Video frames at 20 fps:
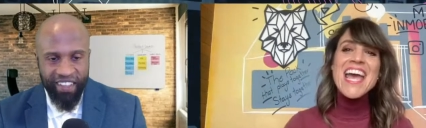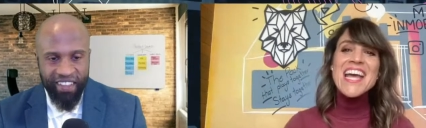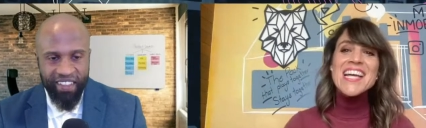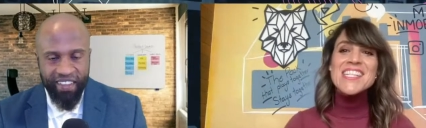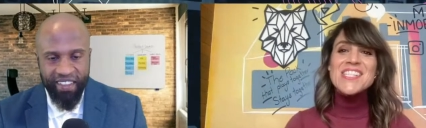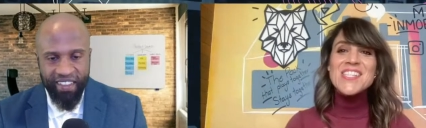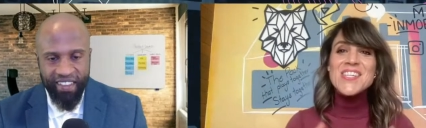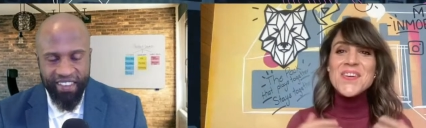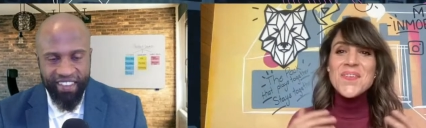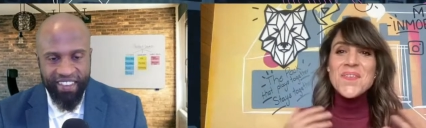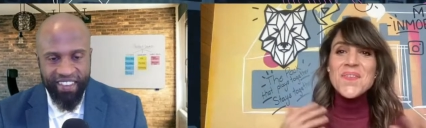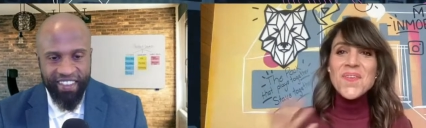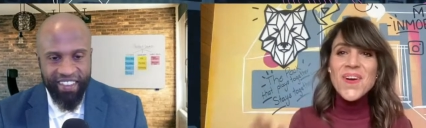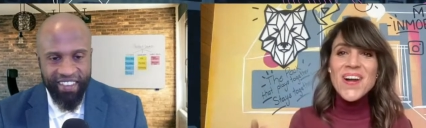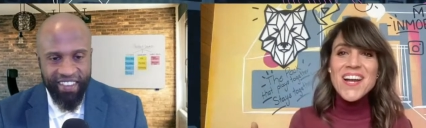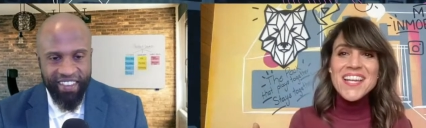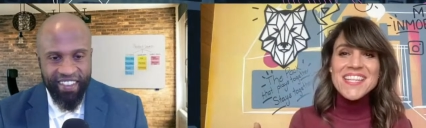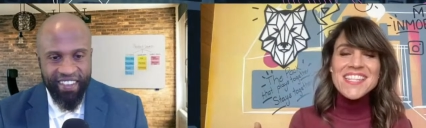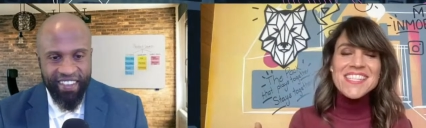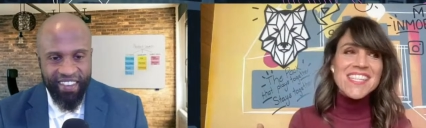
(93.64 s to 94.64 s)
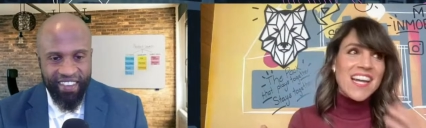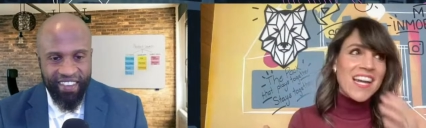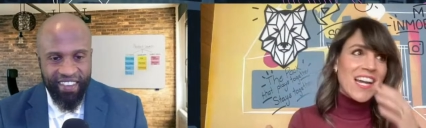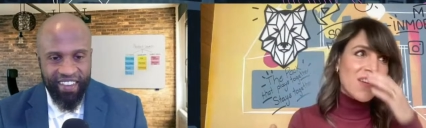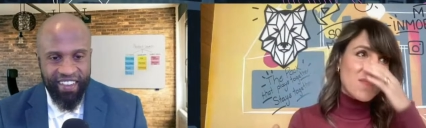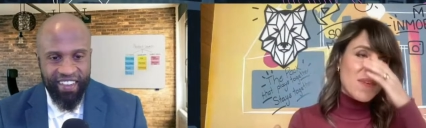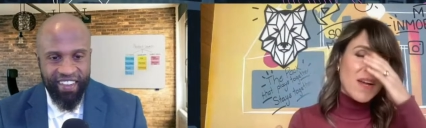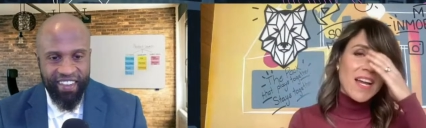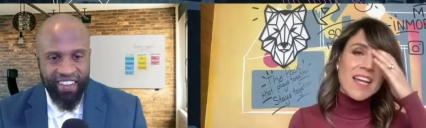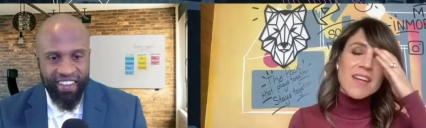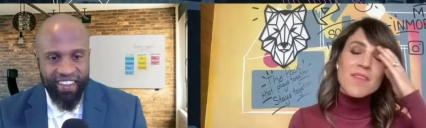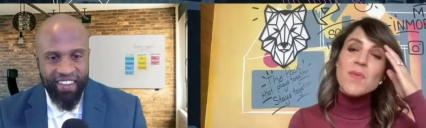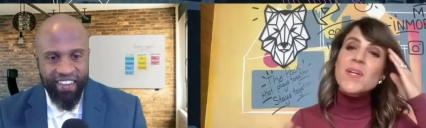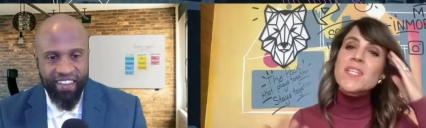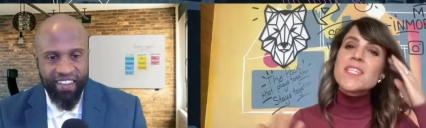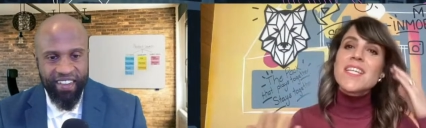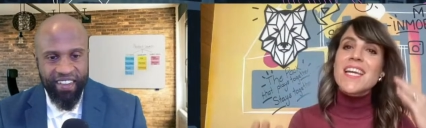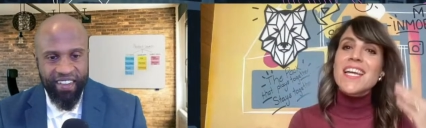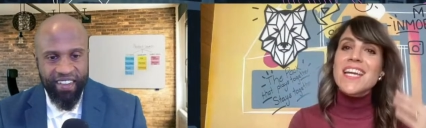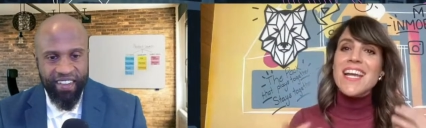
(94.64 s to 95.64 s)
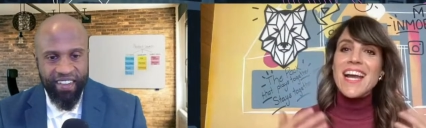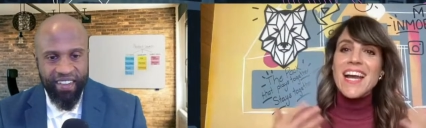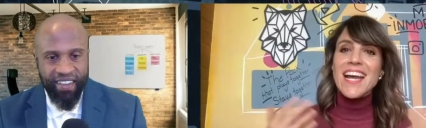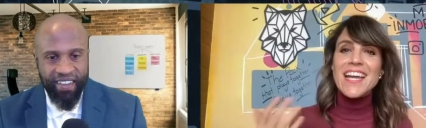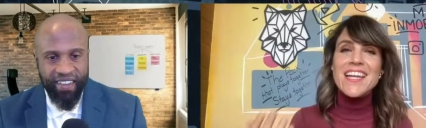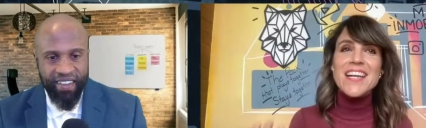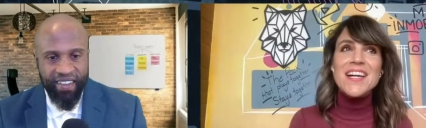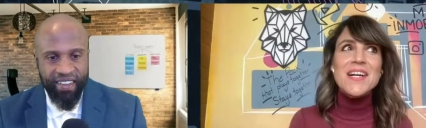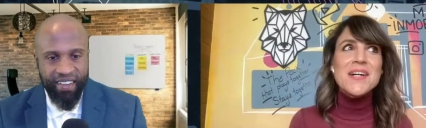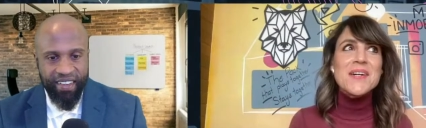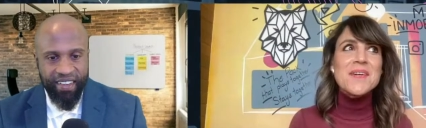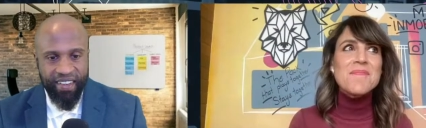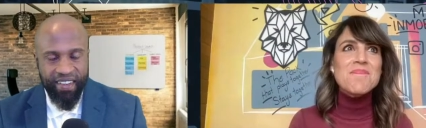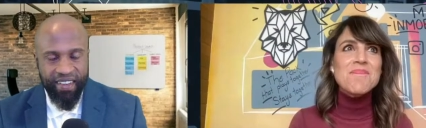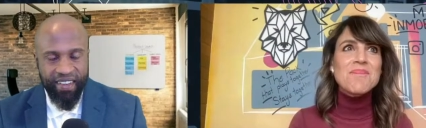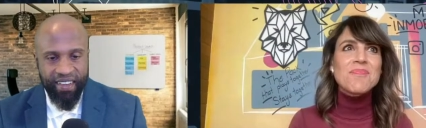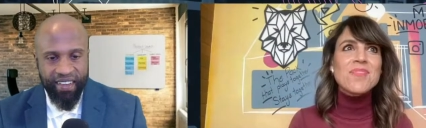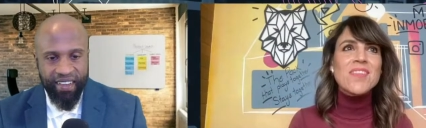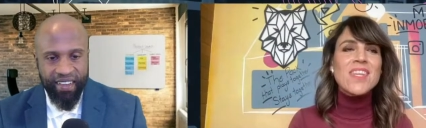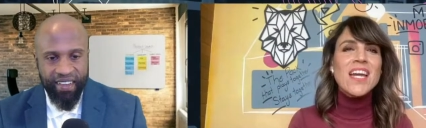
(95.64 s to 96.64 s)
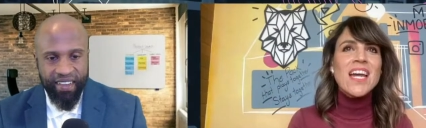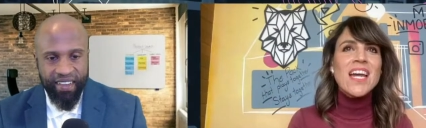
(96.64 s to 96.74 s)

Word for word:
Speaker 1: So one time, I one day I um